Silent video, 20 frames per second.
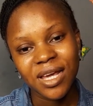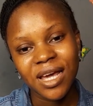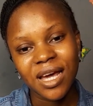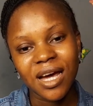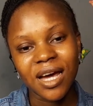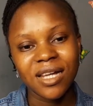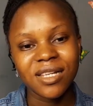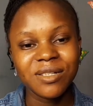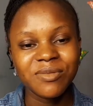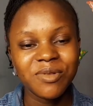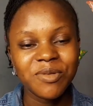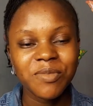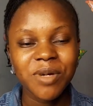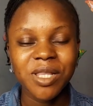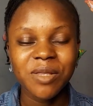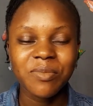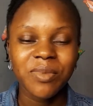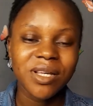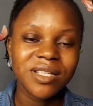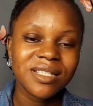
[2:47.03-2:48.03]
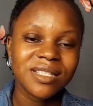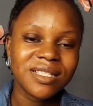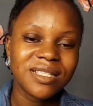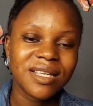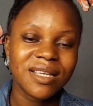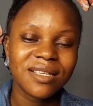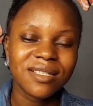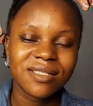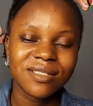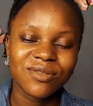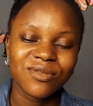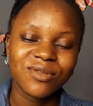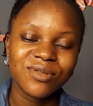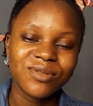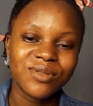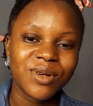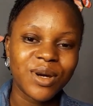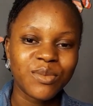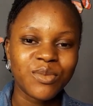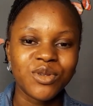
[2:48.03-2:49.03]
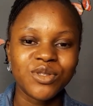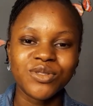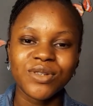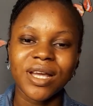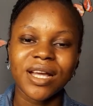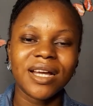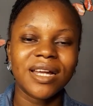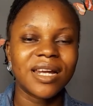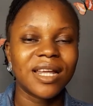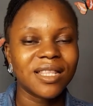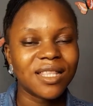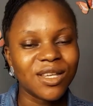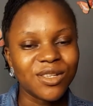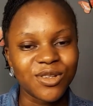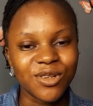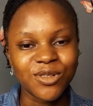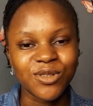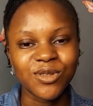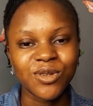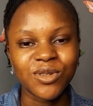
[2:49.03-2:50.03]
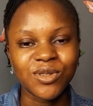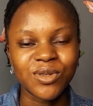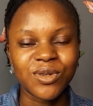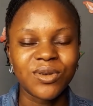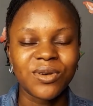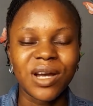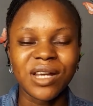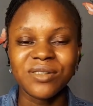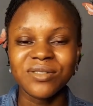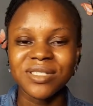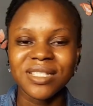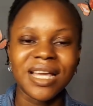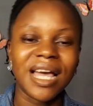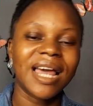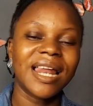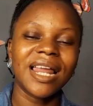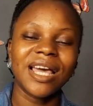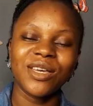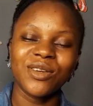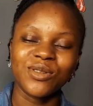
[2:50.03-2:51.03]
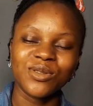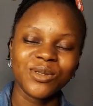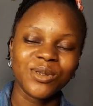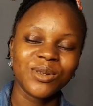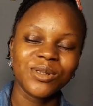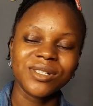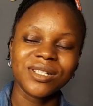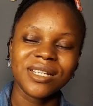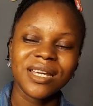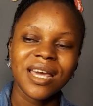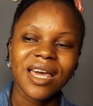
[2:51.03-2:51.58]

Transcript: And the moment the person says, oh, no, I'm not sure I can attend your church, or I don't think I like your church,